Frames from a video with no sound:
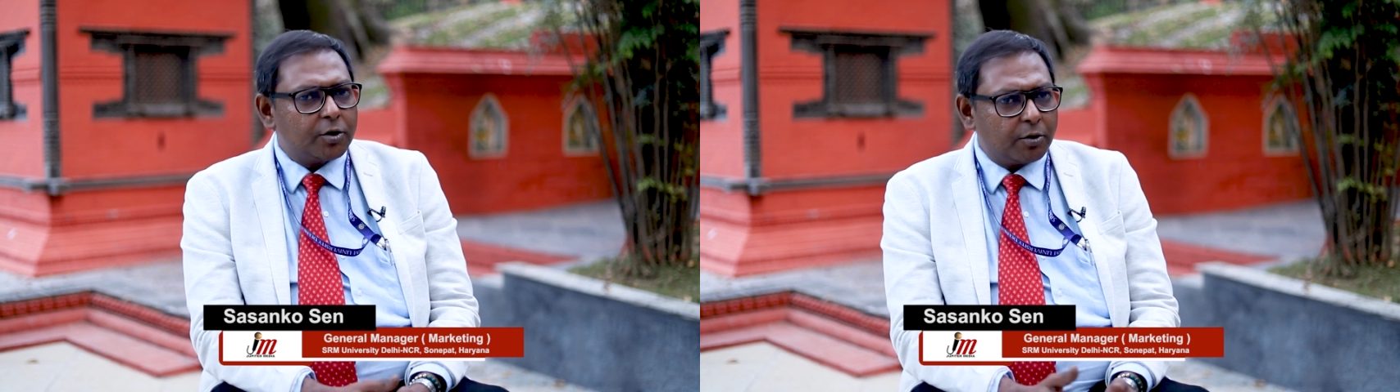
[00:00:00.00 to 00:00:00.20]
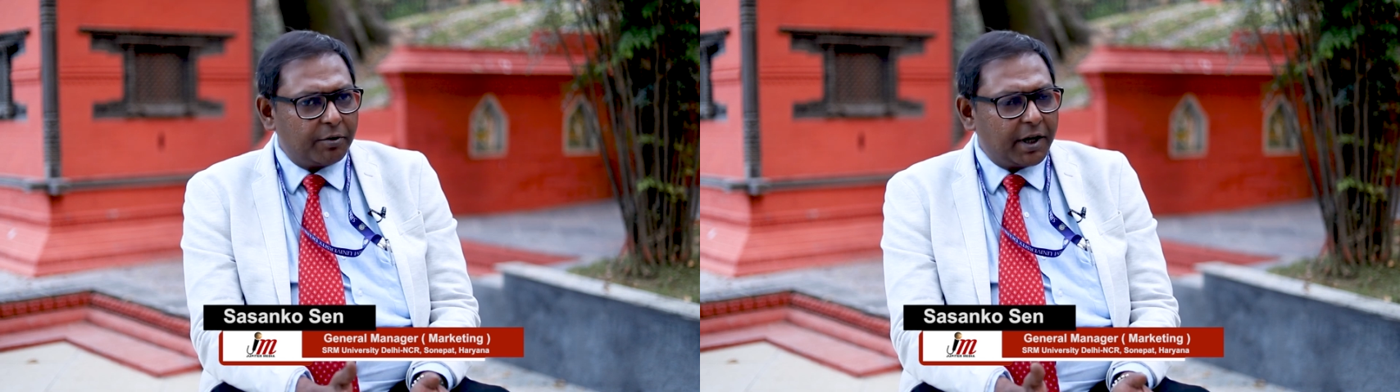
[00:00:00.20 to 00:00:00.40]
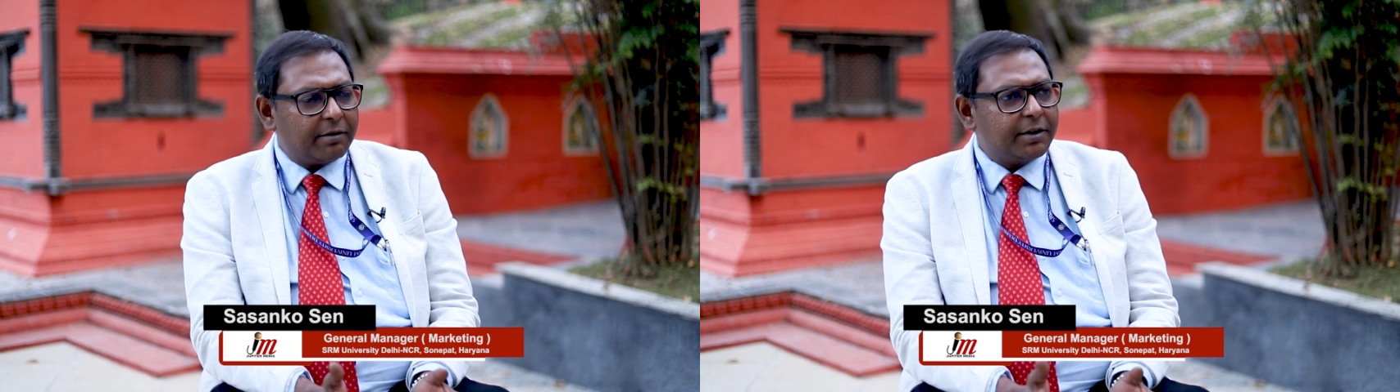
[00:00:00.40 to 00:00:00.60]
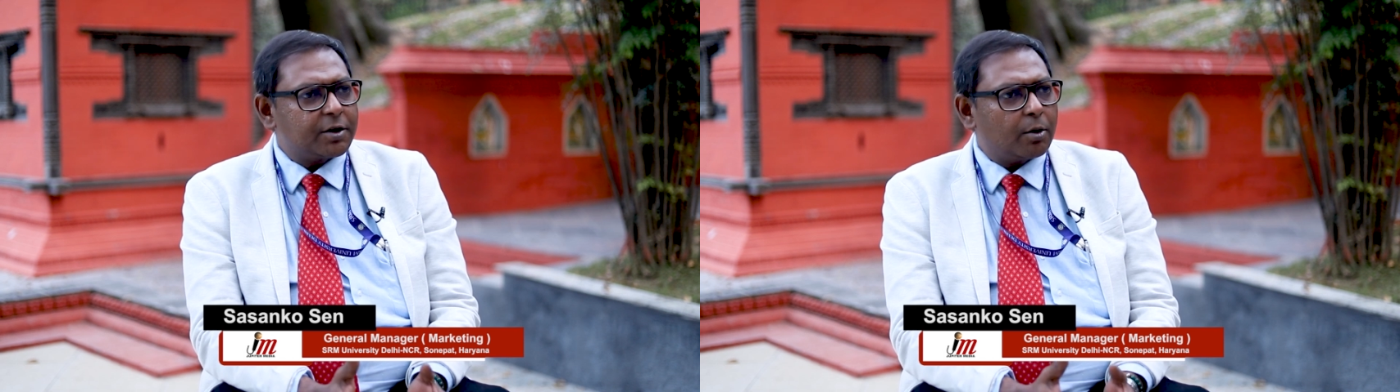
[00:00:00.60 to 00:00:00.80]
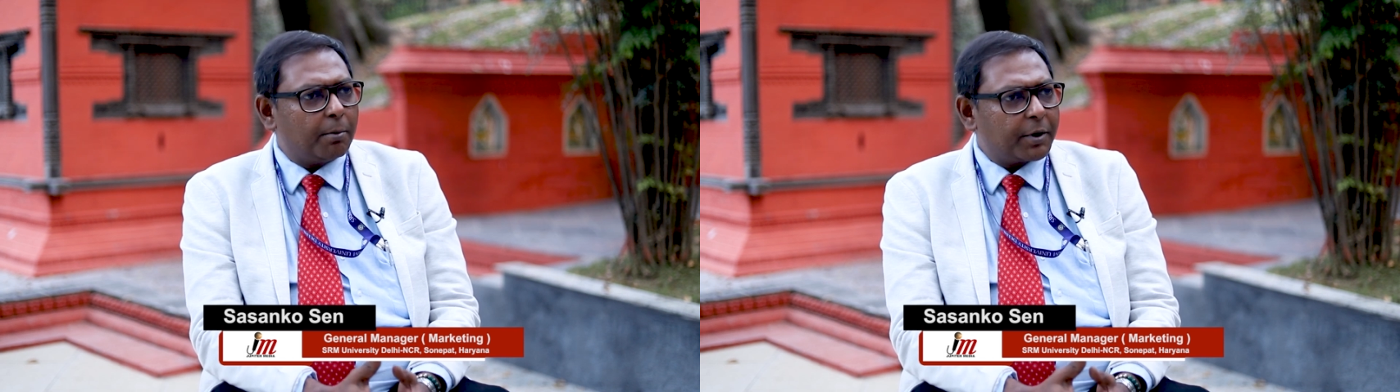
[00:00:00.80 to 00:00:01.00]
So we have
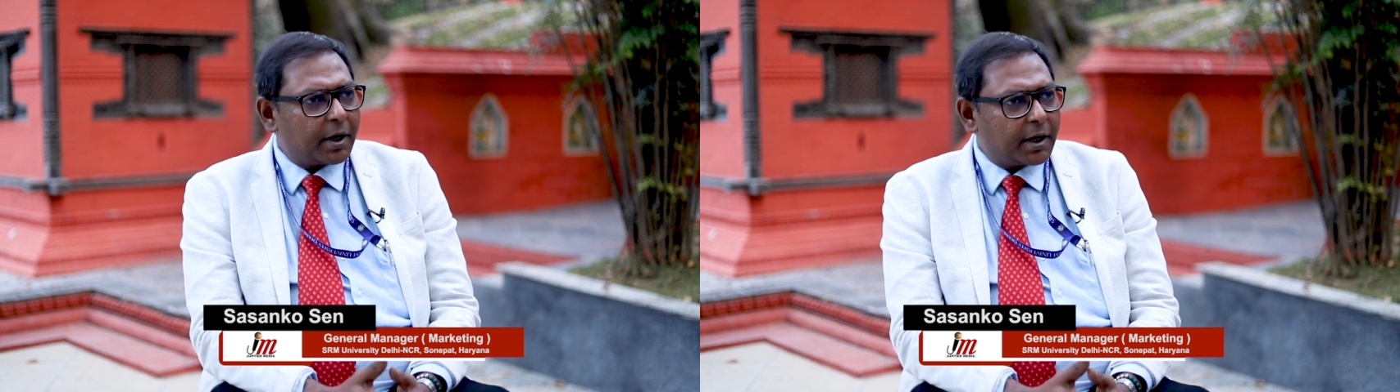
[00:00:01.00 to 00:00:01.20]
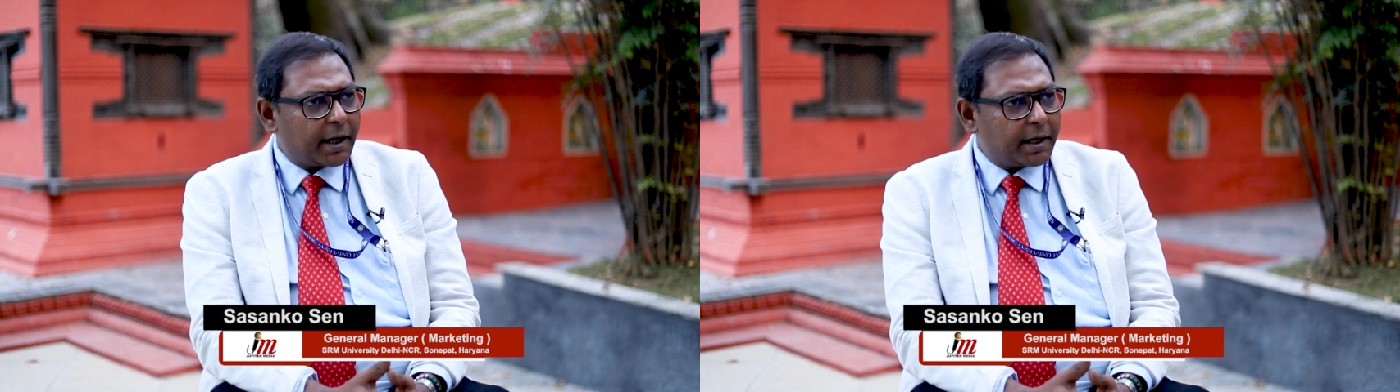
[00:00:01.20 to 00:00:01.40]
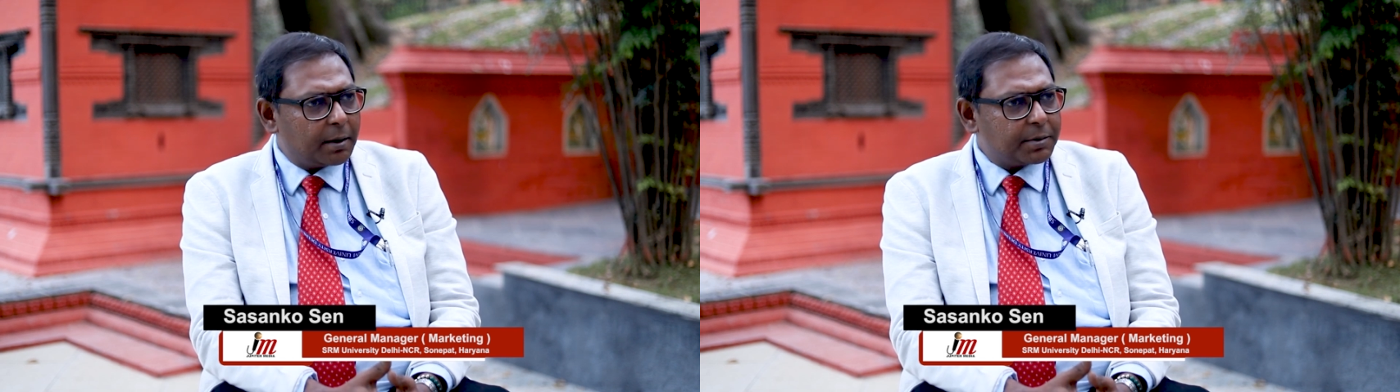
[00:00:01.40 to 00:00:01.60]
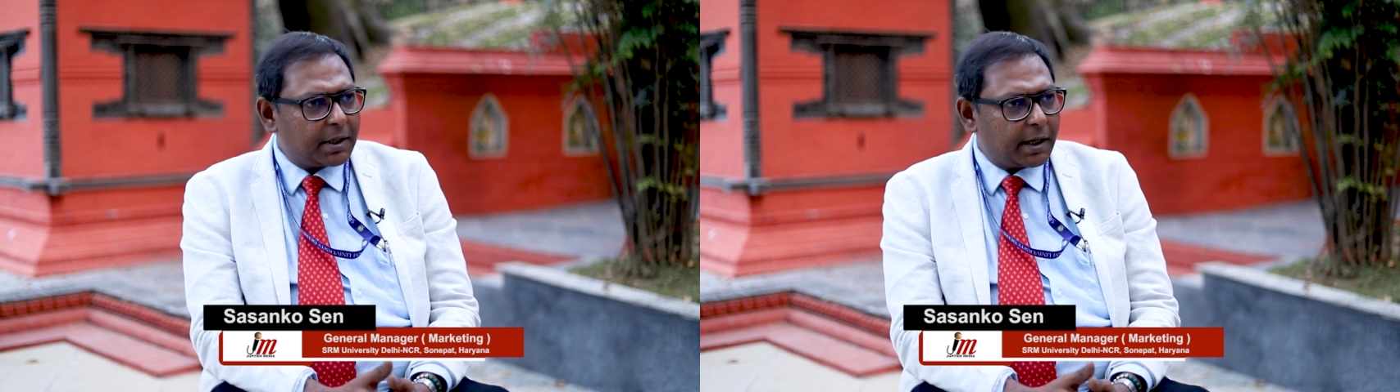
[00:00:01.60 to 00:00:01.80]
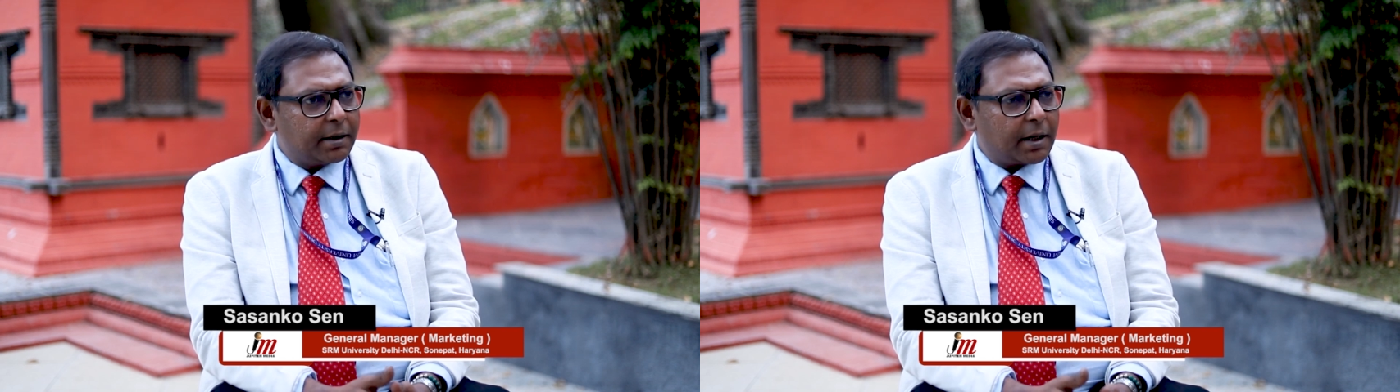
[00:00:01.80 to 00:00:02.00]
these corporate tie-ups
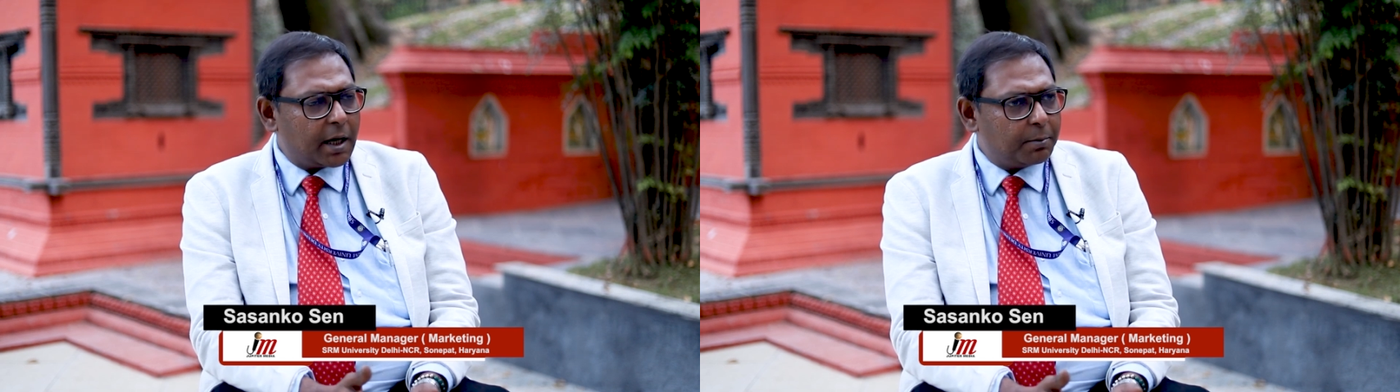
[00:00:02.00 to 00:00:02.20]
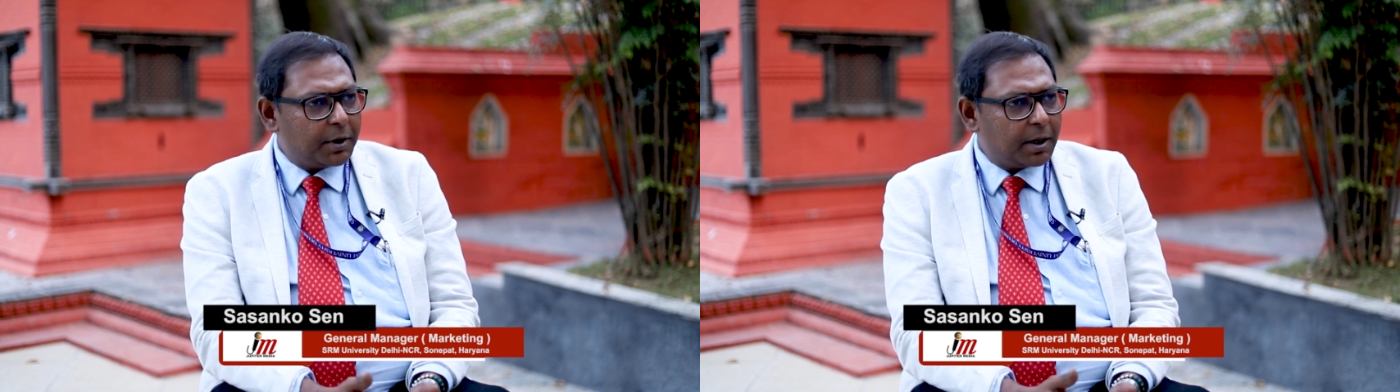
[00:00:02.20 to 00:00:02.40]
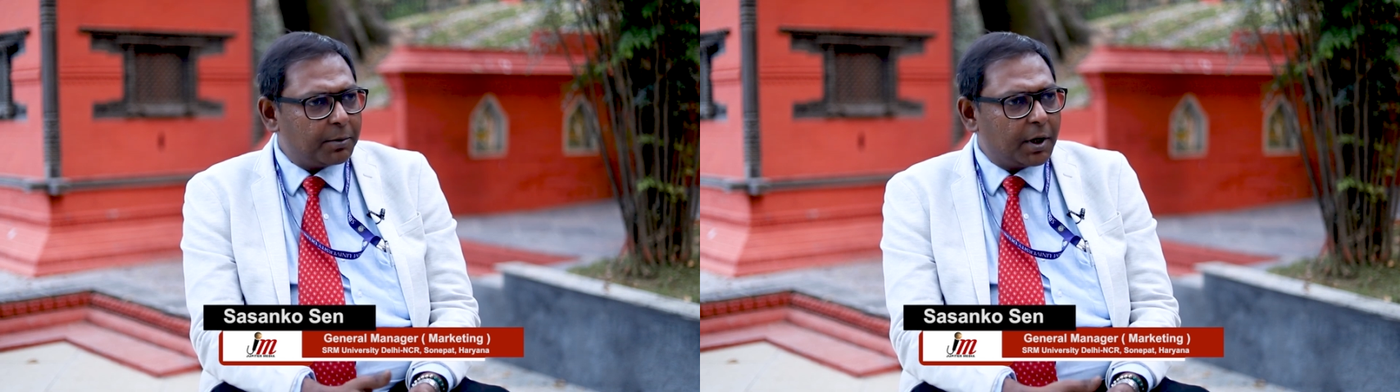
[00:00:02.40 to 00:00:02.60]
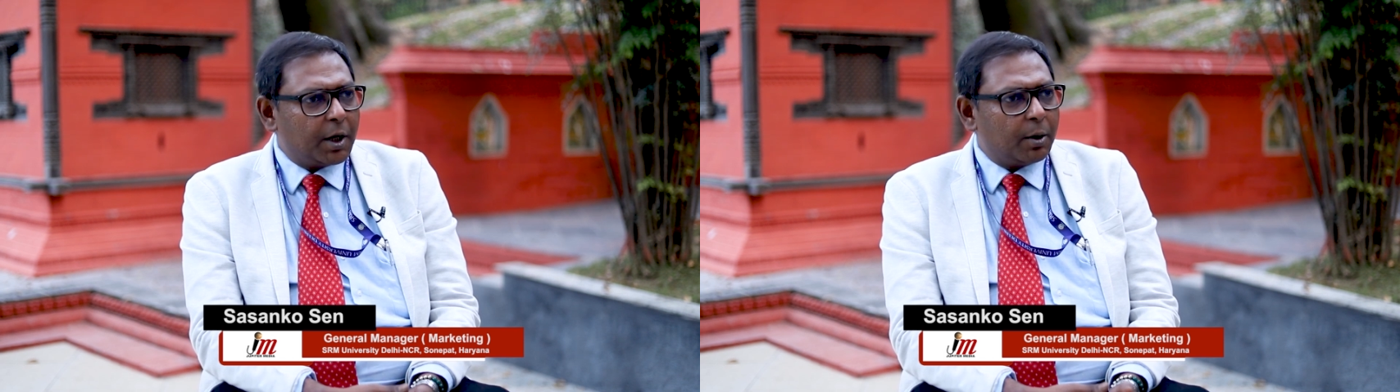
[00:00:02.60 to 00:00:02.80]
like IBM